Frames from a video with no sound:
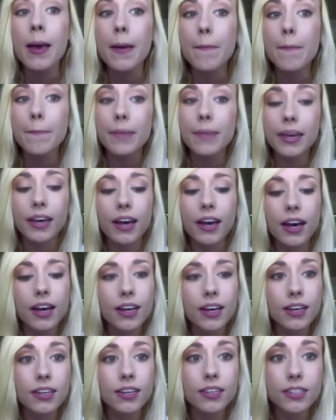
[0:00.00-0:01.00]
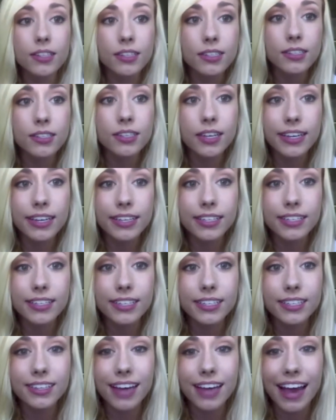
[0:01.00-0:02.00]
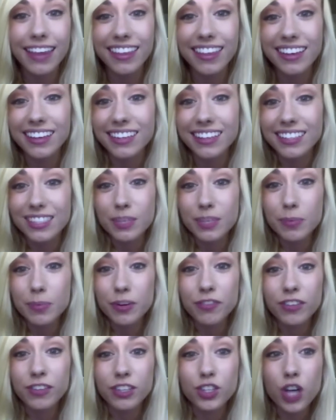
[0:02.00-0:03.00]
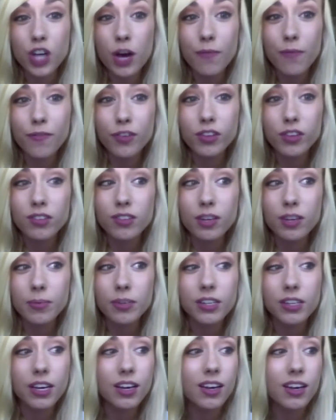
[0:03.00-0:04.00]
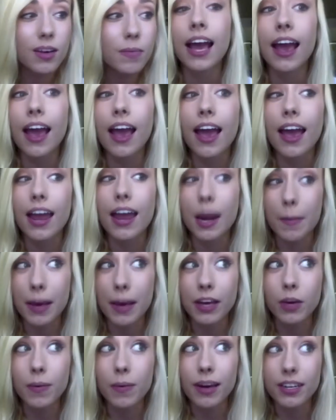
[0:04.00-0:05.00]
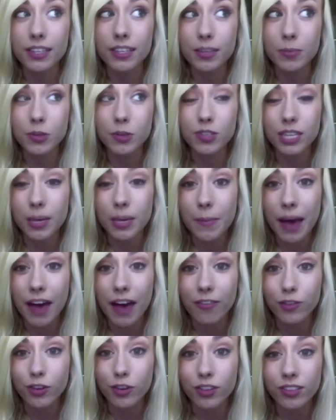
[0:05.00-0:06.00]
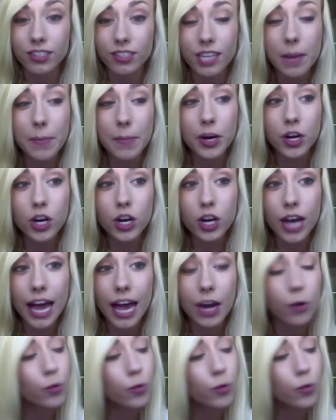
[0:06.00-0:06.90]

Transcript: because I think is the perfect job for the summertime. And I might go back to the museum after the summer. I don't